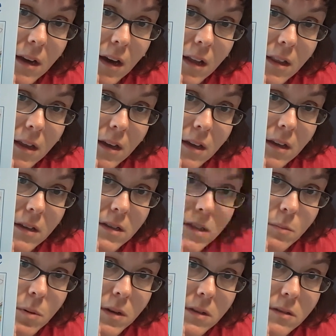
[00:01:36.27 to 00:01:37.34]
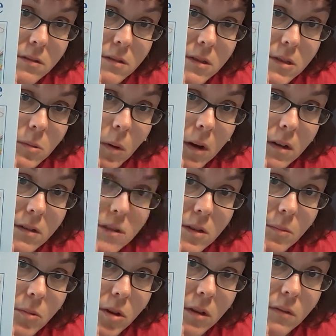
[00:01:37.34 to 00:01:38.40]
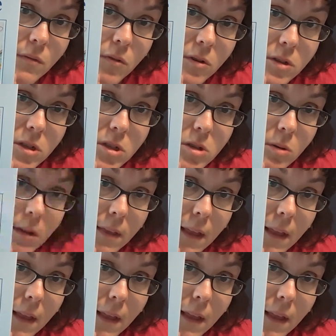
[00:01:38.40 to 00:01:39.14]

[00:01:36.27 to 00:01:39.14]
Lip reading: I like easy puzzles as well, so I'm looking forward to doing